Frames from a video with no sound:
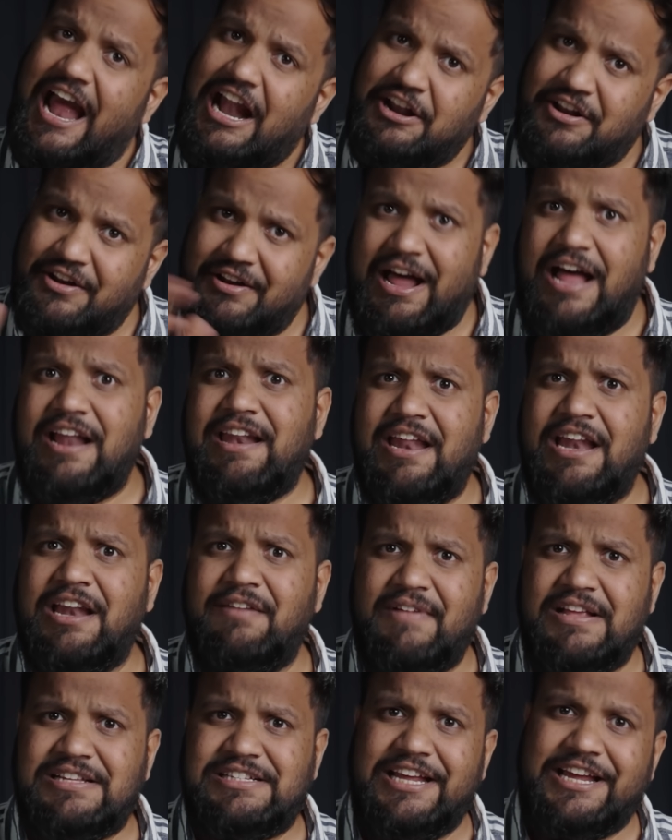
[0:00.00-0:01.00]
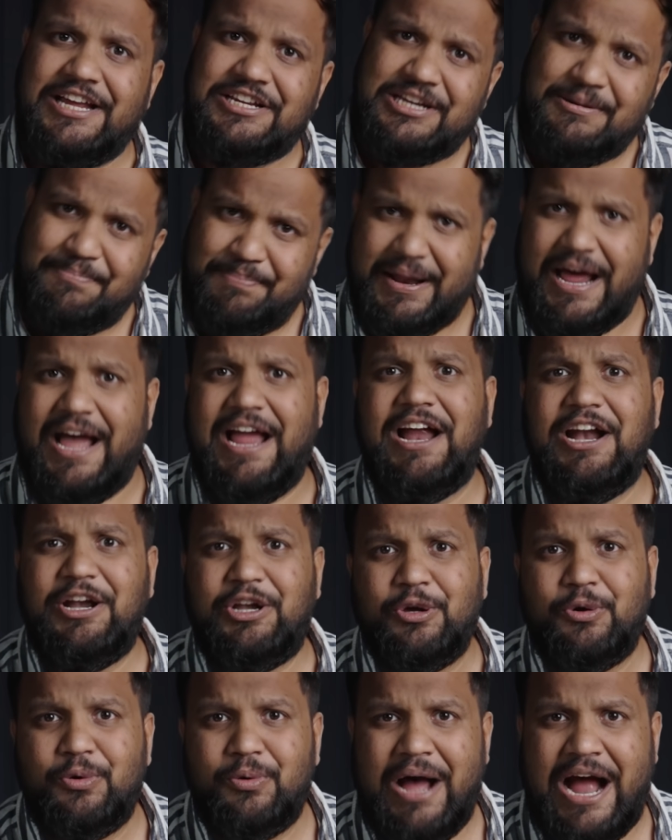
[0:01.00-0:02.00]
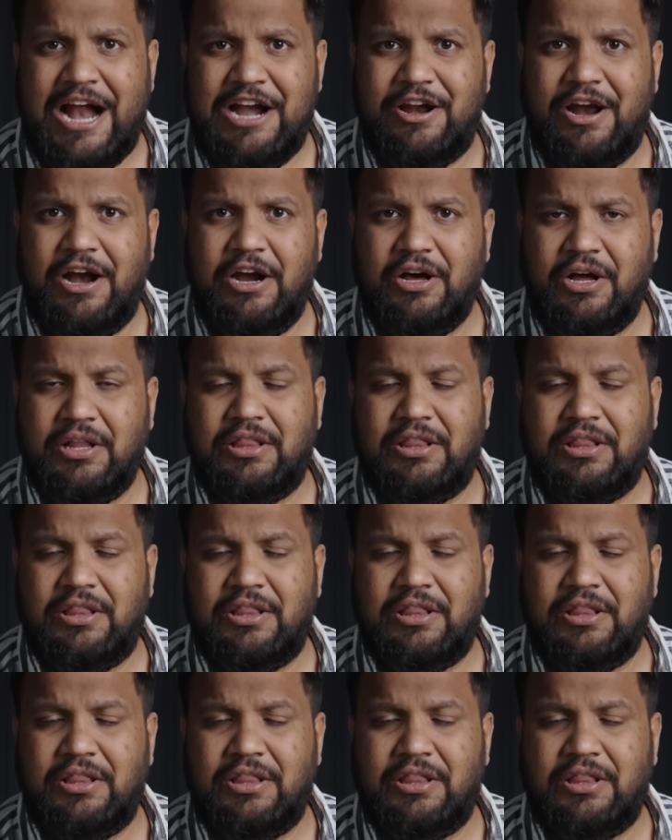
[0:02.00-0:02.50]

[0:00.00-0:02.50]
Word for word: had run an investigation prior to Android